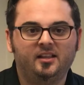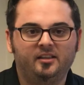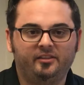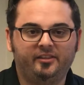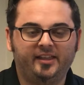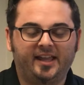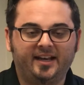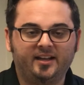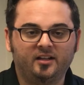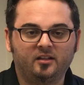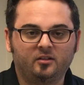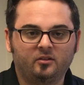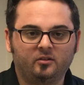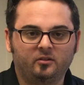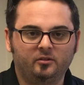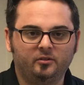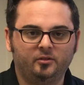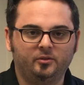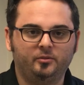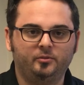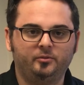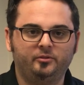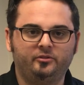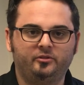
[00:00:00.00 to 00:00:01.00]
That
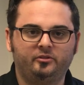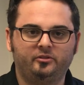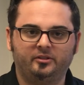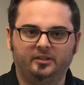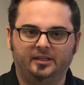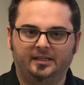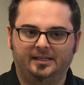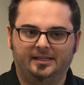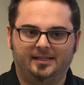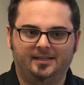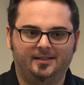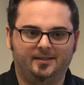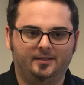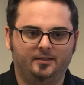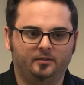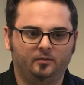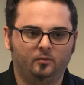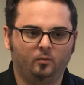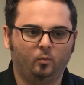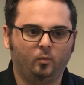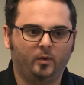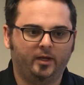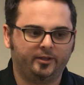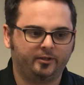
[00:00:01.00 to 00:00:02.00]
includes
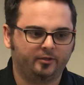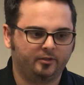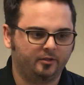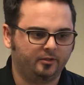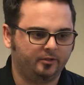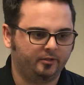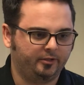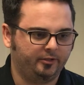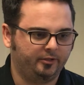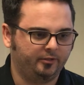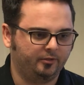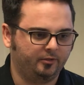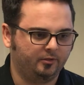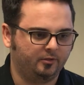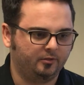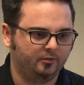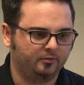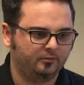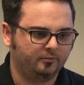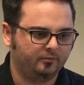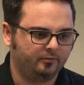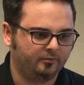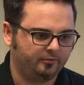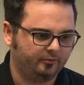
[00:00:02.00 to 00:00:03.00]
whether
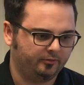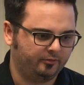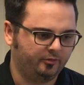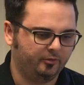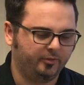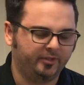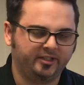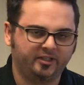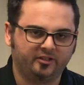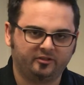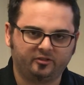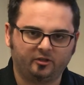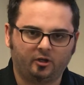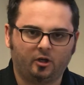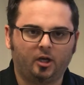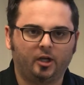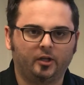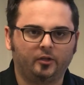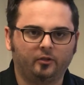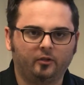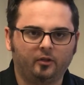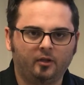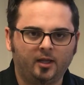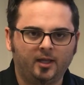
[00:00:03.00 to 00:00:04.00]
you're doing this
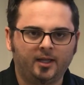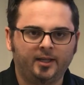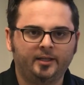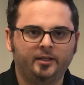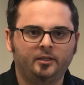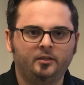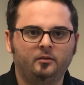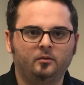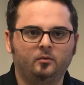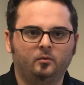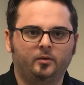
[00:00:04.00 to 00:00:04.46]
online,